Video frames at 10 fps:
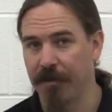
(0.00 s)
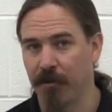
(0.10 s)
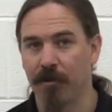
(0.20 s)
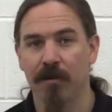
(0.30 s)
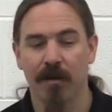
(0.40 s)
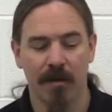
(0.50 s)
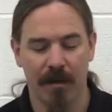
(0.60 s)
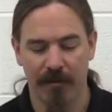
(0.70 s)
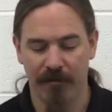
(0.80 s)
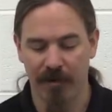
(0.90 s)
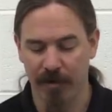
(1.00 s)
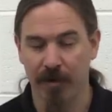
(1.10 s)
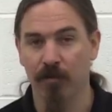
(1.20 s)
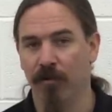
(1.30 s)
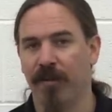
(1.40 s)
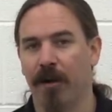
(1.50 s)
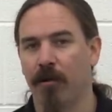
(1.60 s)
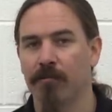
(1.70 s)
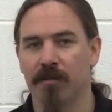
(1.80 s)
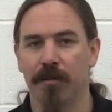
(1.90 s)
other Uh, very cool
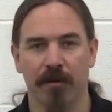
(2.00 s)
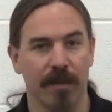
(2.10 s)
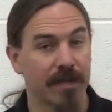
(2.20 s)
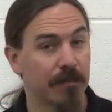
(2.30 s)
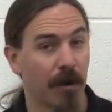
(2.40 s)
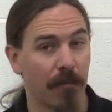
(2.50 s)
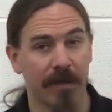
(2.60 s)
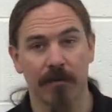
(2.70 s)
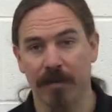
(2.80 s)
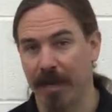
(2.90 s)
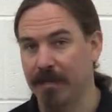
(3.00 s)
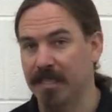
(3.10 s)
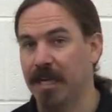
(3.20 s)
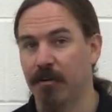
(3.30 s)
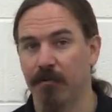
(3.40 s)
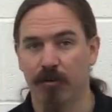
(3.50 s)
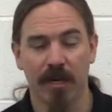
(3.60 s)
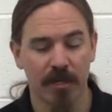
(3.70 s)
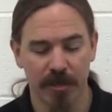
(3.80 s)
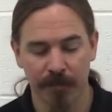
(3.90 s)
firearms, both experimental and standard
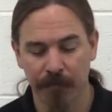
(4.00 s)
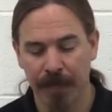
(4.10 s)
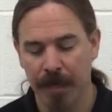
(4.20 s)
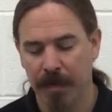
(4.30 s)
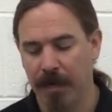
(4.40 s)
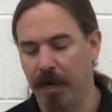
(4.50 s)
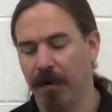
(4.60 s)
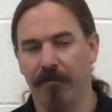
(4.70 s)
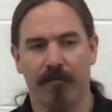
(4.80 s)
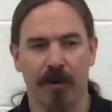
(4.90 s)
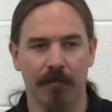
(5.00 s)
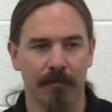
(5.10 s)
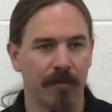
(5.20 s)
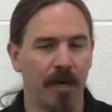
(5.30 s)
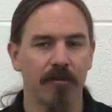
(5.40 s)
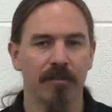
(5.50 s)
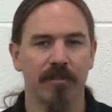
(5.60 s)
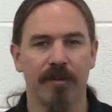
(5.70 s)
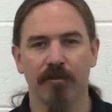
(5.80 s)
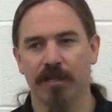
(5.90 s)
production, uh, from
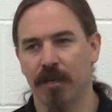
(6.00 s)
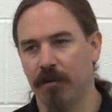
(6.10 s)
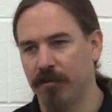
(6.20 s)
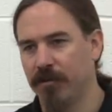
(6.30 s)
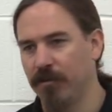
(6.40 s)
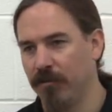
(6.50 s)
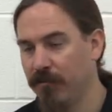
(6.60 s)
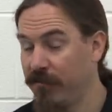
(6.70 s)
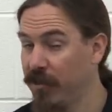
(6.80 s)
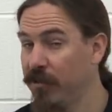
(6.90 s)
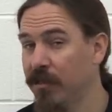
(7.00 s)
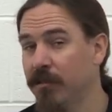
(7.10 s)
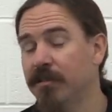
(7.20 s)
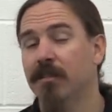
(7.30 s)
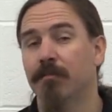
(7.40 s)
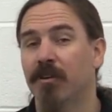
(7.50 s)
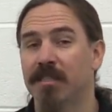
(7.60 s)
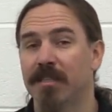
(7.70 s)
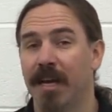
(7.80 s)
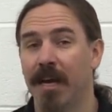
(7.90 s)
hundreds of years ago to fairly close to the
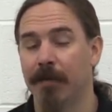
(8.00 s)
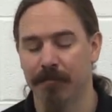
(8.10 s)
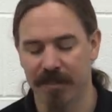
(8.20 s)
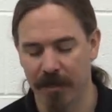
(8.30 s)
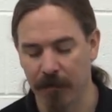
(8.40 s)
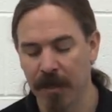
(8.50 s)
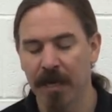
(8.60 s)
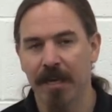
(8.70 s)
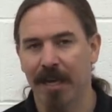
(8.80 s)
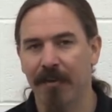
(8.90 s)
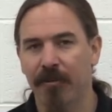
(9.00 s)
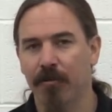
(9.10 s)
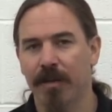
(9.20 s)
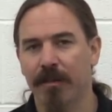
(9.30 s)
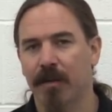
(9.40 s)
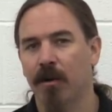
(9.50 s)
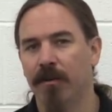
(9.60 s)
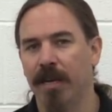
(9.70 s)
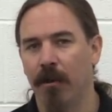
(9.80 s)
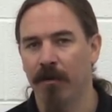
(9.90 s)
present day. So if you're in the
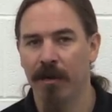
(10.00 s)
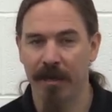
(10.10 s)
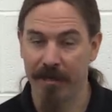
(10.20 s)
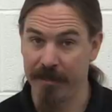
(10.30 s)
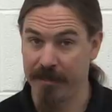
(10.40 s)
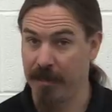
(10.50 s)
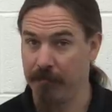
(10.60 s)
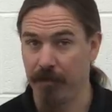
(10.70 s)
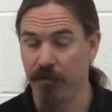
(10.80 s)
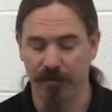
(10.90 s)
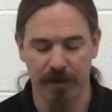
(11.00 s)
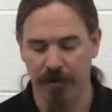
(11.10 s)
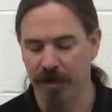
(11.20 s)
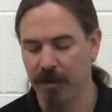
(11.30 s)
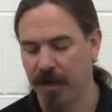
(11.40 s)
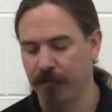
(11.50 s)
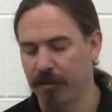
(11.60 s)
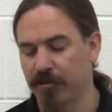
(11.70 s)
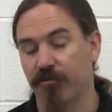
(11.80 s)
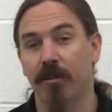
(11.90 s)
Cody area, and it is a beautiful area, I
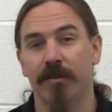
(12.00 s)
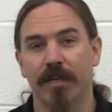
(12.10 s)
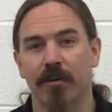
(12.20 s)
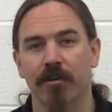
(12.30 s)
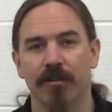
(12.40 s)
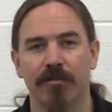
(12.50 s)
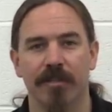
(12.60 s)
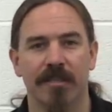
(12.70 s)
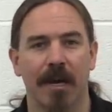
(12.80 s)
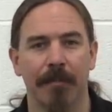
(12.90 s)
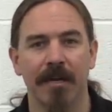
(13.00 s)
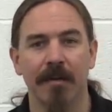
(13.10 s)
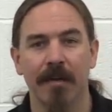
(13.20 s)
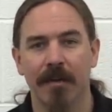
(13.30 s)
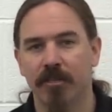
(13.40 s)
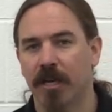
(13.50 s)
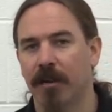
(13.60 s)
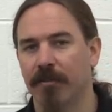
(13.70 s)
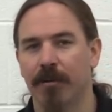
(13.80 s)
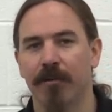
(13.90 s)
would strongly encourage you to stop in, check
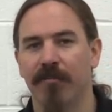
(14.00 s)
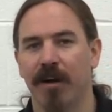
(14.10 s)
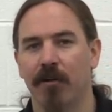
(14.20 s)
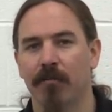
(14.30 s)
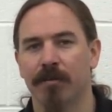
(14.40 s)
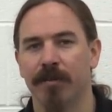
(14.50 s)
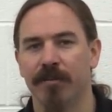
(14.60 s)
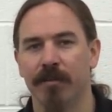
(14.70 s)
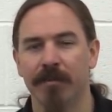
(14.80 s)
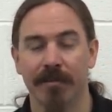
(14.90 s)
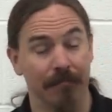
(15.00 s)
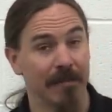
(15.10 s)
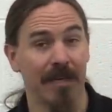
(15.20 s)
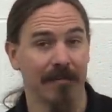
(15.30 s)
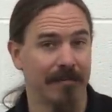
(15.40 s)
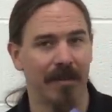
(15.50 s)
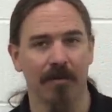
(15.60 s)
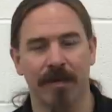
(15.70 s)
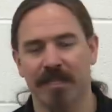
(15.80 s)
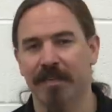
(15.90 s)
out the Cody Firearms Museum, and hey,
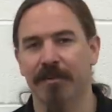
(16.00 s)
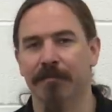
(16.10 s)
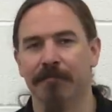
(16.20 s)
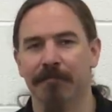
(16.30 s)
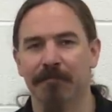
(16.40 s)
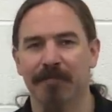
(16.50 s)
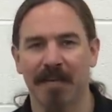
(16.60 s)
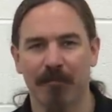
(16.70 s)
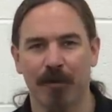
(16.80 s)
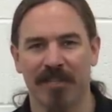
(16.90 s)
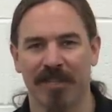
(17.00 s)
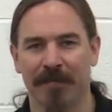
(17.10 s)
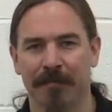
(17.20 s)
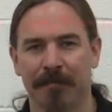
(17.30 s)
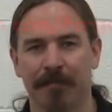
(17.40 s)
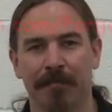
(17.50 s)
tell them I sent you. Thanks for watching.